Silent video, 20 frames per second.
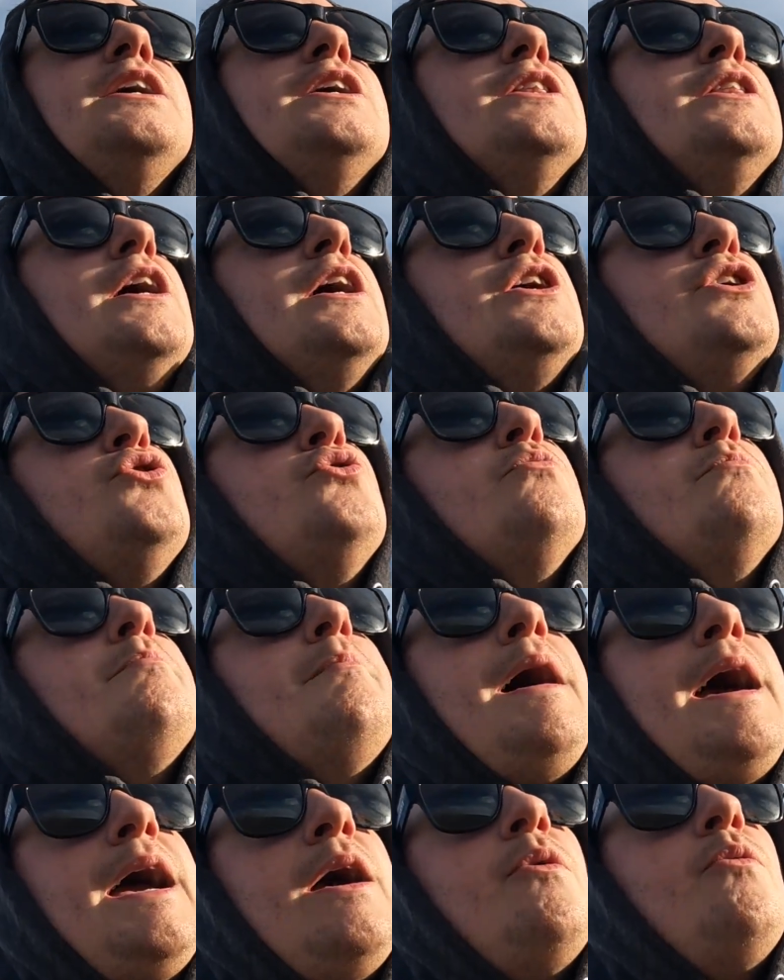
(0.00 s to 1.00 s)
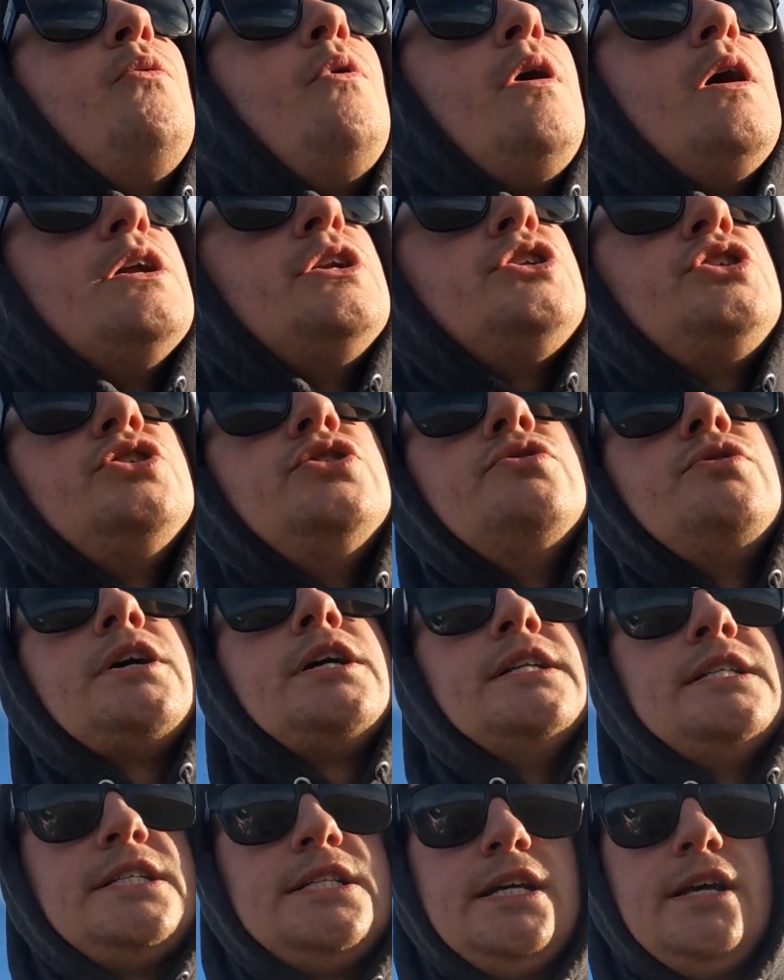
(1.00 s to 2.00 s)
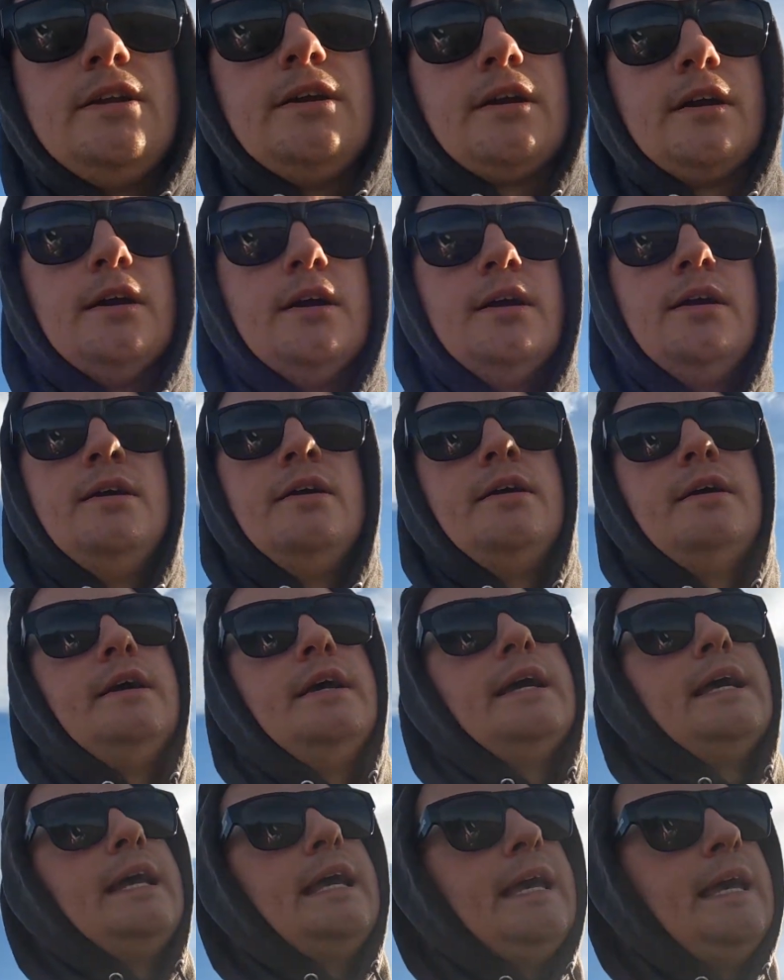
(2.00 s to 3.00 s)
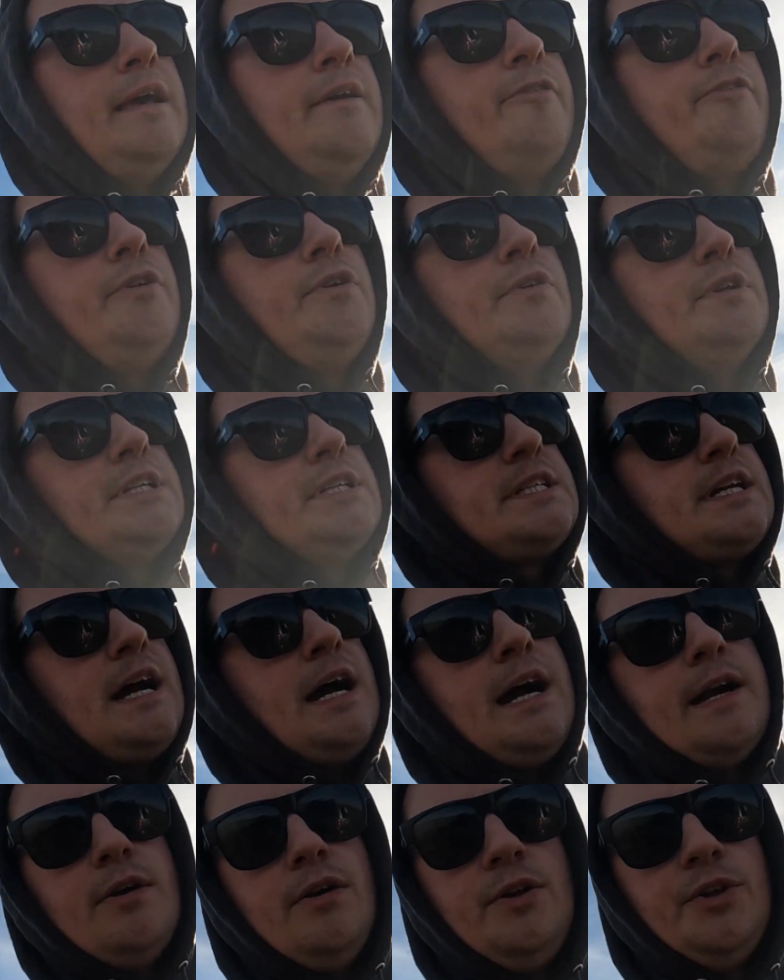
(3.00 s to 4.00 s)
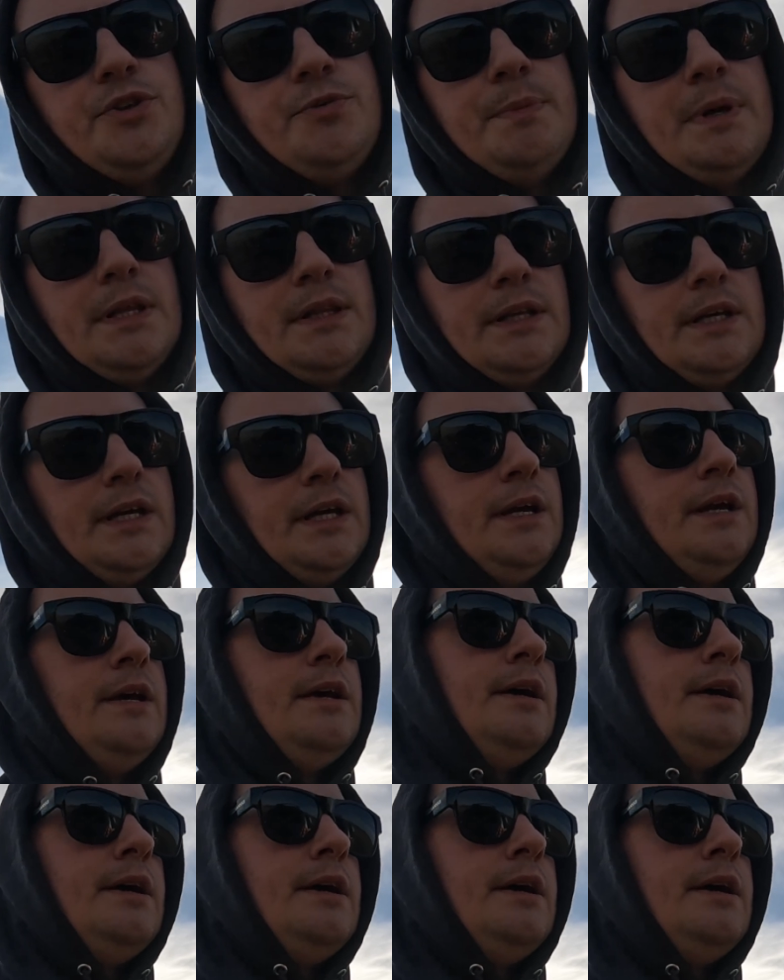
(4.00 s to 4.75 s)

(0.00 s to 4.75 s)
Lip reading: that you may want to consider if you decide ultimately